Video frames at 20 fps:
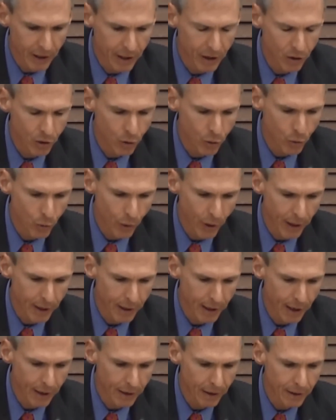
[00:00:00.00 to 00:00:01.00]
into
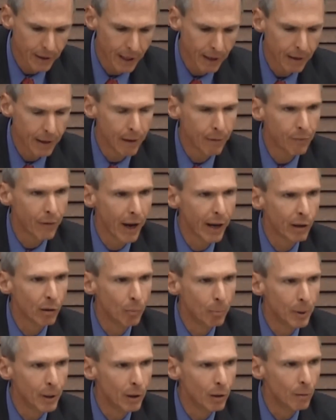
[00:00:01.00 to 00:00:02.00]
a
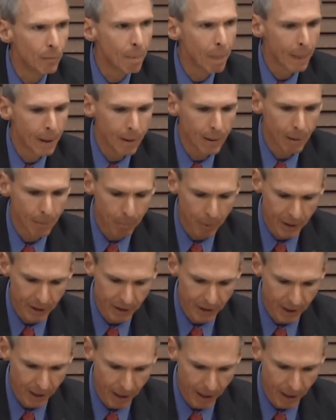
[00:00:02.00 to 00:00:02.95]
final bill. But